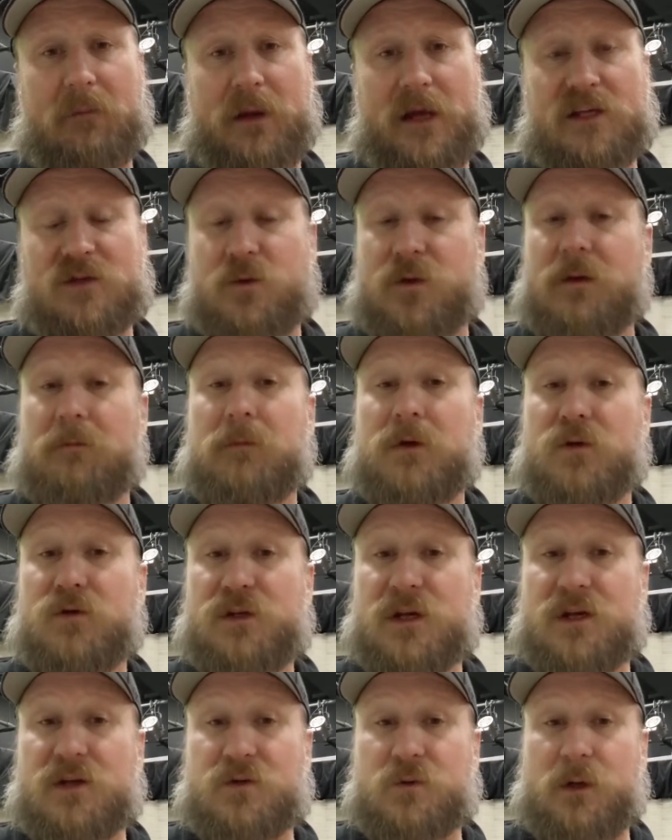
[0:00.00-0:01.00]
a place where the
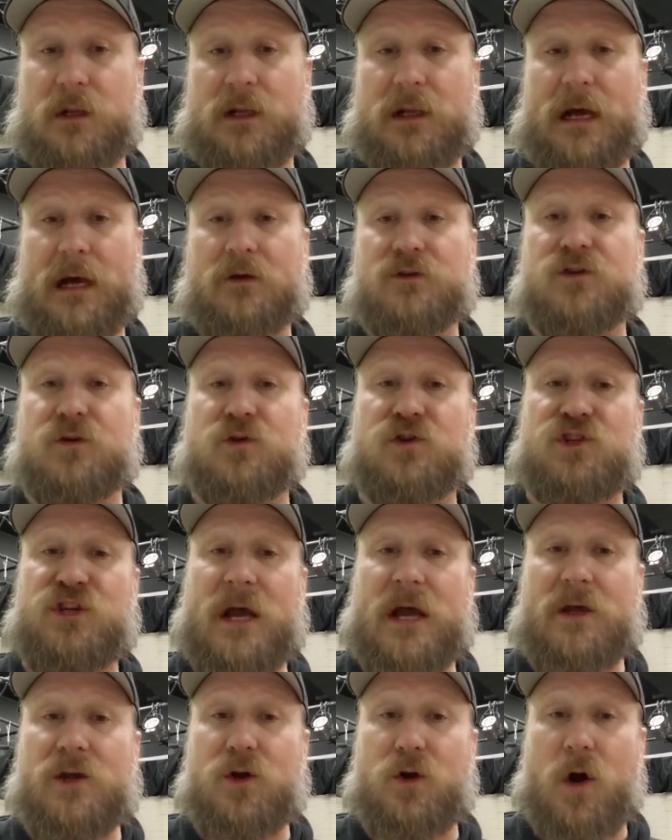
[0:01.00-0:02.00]
music is really loud. So
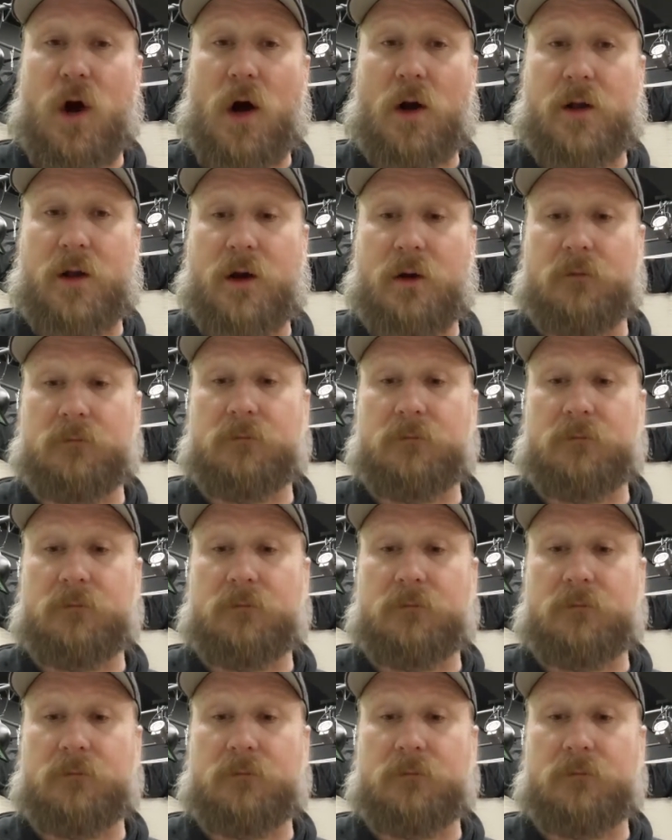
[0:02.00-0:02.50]
check your audio.